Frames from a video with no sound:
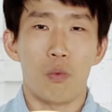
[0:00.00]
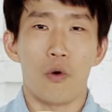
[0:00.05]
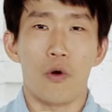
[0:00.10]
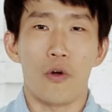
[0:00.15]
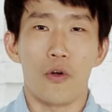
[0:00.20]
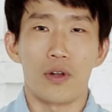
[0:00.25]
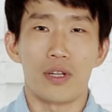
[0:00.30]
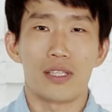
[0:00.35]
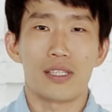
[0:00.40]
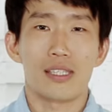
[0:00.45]

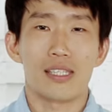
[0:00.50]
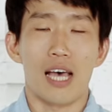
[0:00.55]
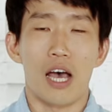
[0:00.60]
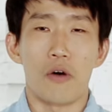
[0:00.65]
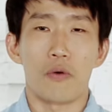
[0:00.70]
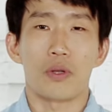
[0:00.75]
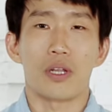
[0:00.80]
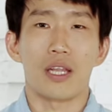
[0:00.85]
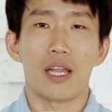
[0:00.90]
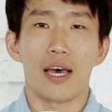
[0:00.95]
word
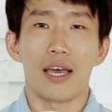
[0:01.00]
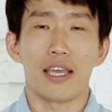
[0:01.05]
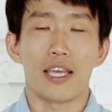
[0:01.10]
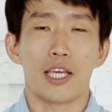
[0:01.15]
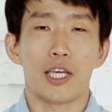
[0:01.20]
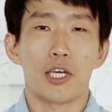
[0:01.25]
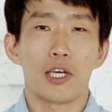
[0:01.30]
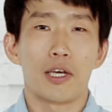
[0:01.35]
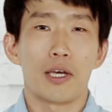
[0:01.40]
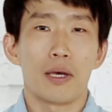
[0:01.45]
sound
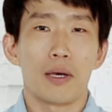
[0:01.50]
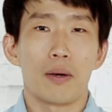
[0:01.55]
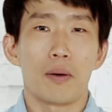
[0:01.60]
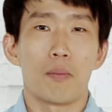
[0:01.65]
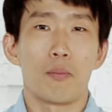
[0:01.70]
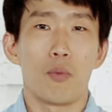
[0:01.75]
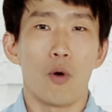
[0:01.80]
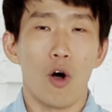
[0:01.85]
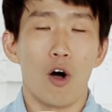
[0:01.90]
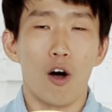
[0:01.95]
like
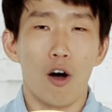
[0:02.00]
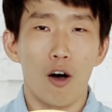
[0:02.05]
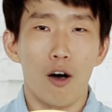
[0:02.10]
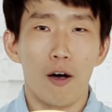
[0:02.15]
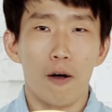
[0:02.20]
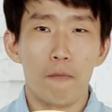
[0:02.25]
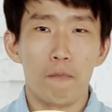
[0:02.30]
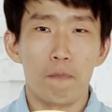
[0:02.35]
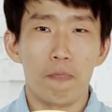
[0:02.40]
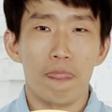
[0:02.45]

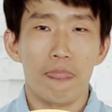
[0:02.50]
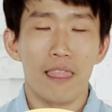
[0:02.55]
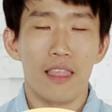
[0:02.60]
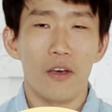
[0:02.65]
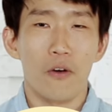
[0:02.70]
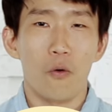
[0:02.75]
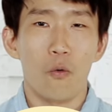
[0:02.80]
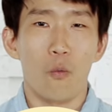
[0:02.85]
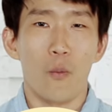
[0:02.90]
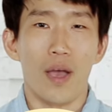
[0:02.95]
bo
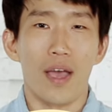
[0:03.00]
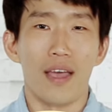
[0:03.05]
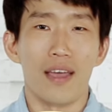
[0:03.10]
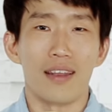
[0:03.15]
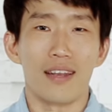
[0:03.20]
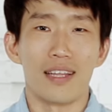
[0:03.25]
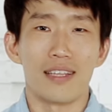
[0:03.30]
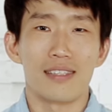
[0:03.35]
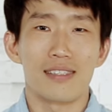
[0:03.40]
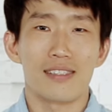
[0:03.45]

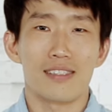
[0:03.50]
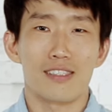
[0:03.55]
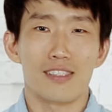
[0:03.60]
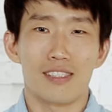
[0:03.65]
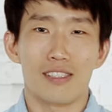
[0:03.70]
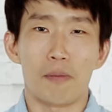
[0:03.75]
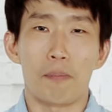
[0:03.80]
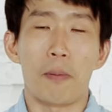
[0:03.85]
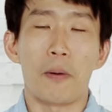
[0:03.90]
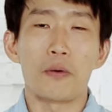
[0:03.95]
when it's
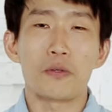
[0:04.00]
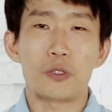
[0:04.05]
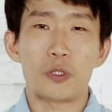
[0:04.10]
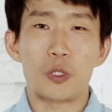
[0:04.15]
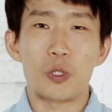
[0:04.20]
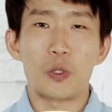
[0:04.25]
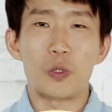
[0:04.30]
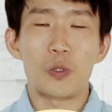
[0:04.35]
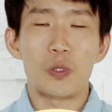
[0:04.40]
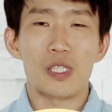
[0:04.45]
supposed
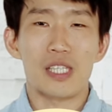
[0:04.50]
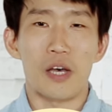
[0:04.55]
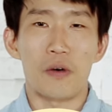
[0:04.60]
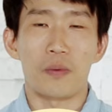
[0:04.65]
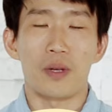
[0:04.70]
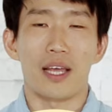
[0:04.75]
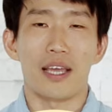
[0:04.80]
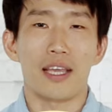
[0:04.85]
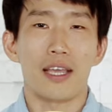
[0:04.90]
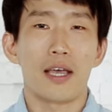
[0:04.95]
to
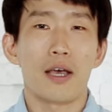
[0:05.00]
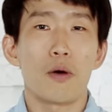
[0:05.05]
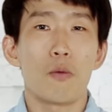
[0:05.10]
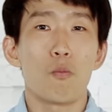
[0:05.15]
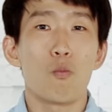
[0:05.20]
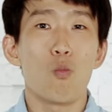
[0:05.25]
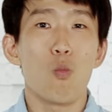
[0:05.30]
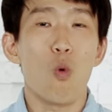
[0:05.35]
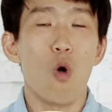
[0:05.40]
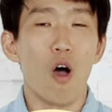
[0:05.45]
sound like
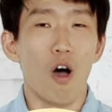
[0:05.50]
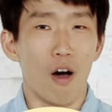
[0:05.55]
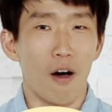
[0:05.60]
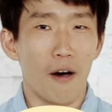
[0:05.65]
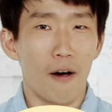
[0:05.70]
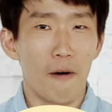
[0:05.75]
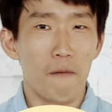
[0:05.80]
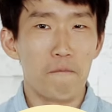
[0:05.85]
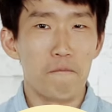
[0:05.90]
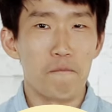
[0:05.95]

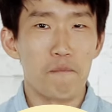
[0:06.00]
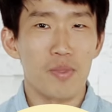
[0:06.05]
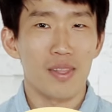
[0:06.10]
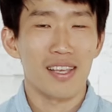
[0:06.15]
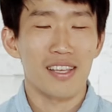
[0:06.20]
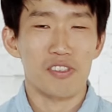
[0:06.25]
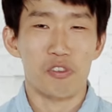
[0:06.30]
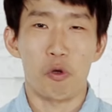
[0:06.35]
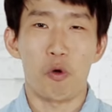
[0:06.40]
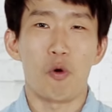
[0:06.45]
mo?
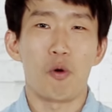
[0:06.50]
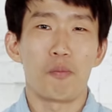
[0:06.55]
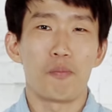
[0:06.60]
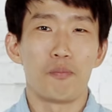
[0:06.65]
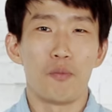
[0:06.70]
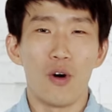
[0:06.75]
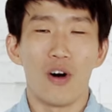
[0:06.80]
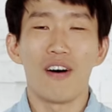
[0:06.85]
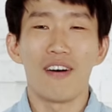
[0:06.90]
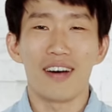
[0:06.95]
So
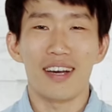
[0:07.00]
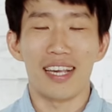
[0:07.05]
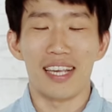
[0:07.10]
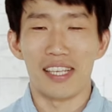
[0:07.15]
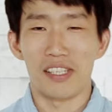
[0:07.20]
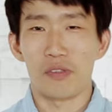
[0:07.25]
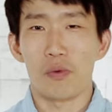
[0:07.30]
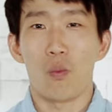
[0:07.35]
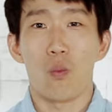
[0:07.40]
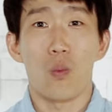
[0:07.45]
mo
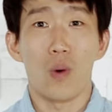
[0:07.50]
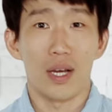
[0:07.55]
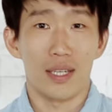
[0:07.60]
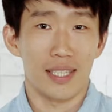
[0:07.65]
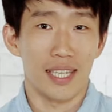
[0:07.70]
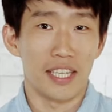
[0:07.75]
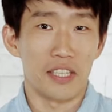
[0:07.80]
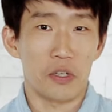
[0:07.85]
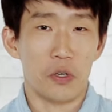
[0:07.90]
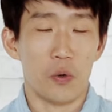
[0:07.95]
is
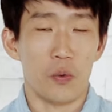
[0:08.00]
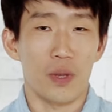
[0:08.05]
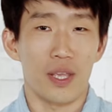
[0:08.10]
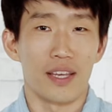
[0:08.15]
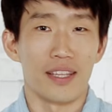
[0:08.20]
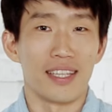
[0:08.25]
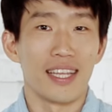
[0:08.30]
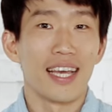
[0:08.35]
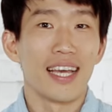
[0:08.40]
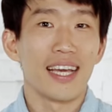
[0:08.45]
what in
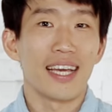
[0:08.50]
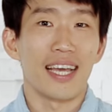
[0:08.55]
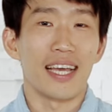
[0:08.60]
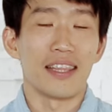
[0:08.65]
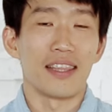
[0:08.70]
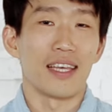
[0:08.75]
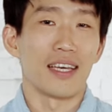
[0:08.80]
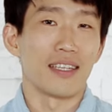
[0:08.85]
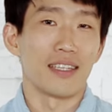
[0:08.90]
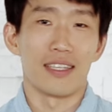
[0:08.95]
Korean,
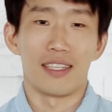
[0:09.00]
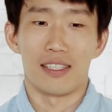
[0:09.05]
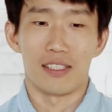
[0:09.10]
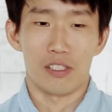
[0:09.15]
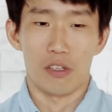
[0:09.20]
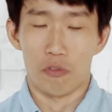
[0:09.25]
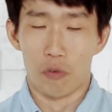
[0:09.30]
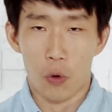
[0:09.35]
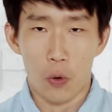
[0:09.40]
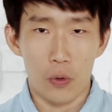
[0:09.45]
and then it
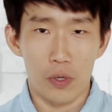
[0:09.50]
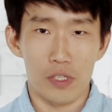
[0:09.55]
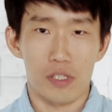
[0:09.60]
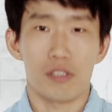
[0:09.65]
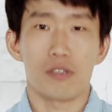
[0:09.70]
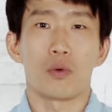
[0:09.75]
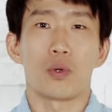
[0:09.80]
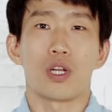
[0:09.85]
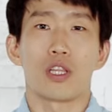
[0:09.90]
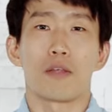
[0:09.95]
is of
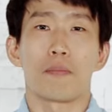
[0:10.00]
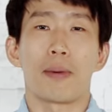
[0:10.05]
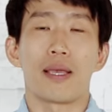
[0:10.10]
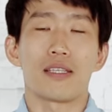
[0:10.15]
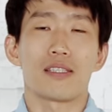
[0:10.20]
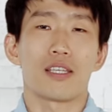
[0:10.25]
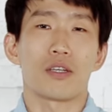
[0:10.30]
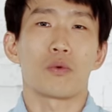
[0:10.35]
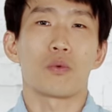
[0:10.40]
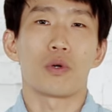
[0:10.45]
course one of the
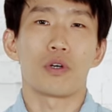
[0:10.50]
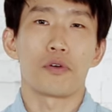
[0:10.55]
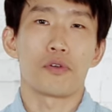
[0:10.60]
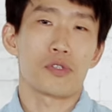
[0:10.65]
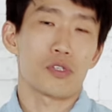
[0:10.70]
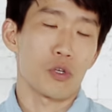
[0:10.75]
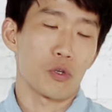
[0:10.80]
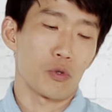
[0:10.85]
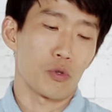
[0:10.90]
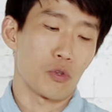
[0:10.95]
basic
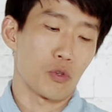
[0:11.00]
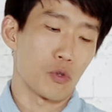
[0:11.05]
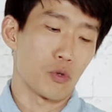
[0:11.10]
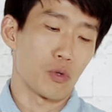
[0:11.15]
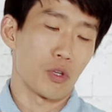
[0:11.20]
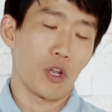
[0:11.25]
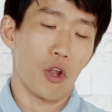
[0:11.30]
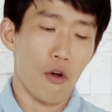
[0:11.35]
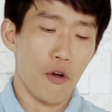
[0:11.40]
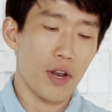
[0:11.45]
words, so
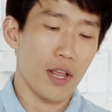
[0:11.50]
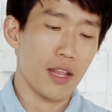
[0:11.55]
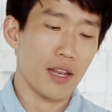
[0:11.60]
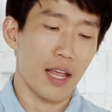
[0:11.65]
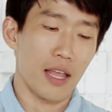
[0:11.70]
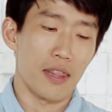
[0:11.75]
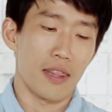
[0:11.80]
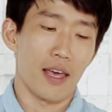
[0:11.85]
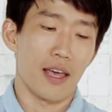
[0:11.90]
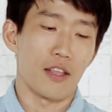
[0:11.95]
you learn it
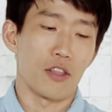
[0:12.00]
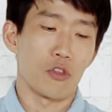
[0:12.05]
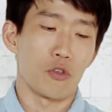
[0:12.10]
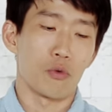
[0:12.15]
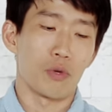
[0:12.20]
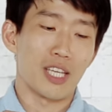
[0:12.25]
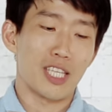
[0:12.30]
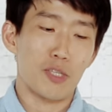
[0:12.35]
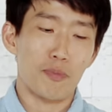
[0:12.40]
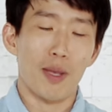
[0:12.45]
and then
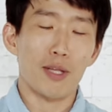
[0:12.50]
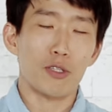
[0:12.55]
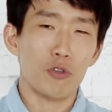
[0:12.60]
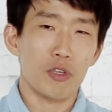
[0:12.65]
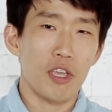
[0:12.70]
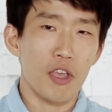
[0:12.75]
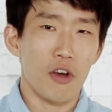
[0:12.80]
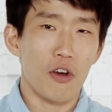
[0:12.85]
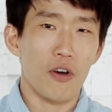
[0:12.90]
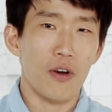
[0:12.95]
you expect to
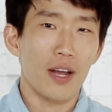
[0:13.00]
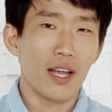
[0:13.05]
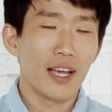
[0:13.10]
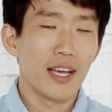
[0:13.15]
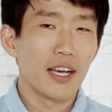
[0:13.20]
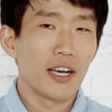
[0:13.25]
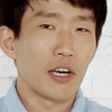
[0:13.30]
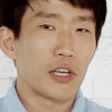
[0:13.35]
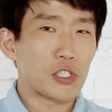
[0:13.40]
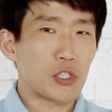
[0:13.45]
hear
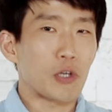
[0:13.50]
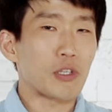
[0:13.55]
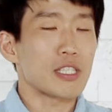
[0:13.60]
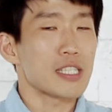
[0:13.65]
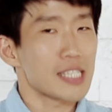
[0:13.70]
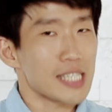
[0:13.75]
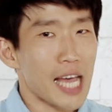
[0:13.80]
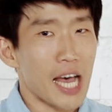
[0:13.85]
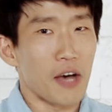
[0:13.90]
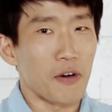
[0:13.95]
a
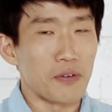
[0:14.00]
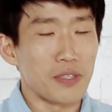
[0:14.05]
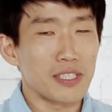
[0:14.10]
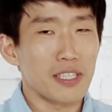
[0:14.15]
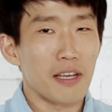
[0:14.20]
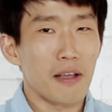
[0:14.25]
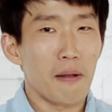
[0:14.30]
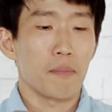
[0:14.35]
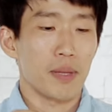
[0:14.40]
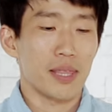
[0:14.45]
certain
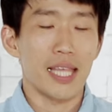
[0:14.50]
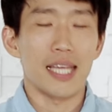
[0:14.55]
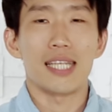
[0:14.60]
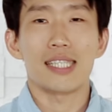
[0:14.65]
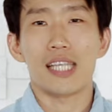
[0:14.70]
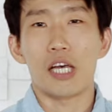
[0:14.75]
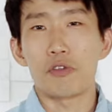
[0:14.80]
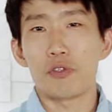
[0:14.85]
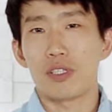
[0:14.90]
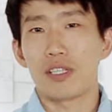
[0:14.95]
sound, but then
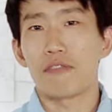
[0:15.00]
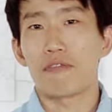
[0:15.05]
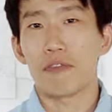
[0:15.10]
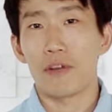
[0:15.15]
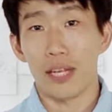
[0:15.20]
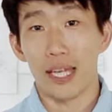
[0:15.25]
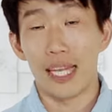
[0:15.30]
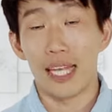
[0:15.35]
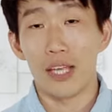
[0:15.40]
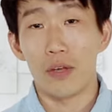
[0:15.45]
it sounds
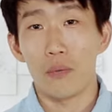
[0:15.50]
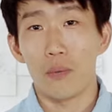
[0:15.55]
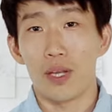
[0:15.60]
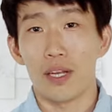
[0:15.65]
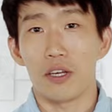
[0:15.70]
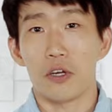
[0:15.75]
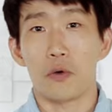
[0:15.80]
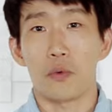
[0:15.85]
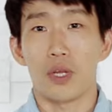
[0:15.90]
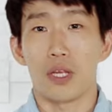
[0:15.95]
differently when
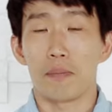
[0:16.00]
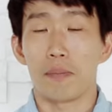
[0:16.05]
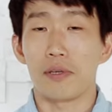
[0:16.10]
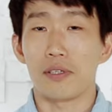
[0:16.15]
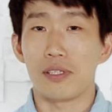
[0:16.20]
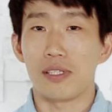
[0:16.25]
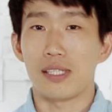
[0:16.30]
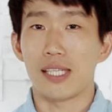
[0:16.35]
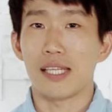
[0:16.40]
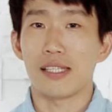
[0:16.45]
a Korean
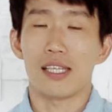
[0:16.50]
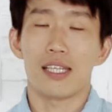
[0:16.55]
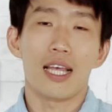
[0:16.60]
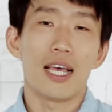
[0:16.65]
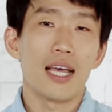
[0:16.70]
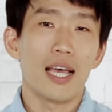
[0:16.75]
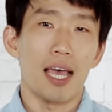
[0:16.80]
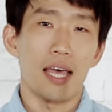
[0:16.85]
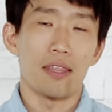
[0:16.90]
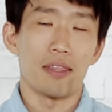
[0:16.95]
person says it.
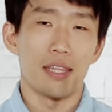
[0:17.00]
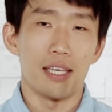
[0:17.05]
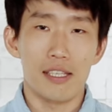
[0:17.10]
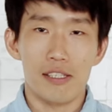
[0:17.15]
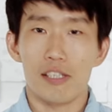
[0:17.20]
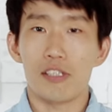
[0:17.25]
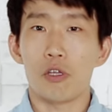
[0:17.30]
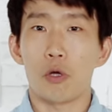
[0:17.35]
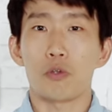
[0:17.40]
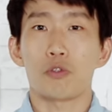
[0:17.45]
And
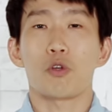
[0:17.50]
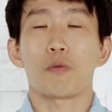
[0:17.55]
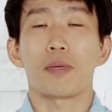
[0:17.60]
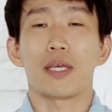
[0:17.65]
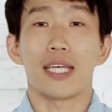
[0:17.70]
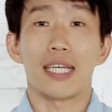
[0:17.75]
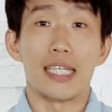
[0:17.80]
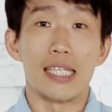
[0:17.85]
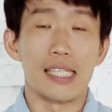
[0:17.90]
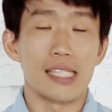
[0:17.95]
this is also
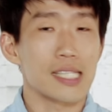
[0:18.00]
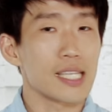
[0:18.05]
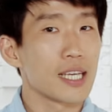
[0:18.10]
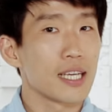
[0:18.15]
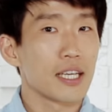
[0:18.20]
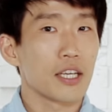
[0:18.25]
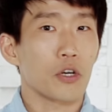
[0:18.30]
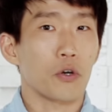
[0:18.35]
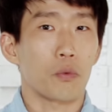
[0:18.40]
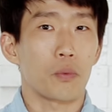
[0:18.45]
because
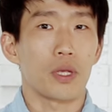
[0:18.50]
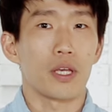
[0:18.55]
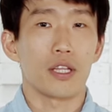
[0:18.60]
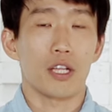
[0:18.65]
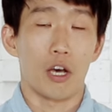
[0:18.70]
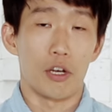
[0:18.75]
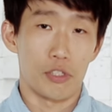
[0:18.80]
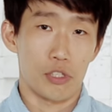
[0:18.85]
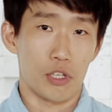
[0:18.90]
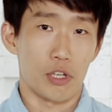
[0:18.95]
Korean
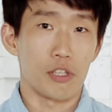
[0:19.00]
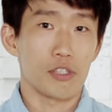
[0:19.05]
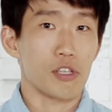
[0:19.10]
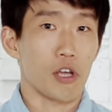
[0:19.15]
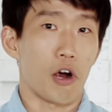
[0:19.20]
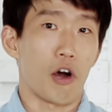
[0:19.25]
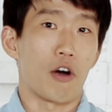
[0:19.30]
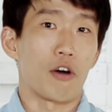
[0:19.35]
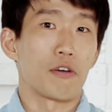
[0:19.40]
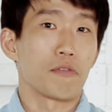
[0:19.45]
consonants
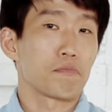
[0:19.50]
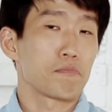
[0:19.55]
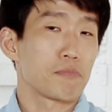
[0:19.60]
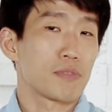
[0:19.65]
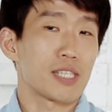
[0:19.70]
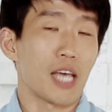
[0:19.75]
are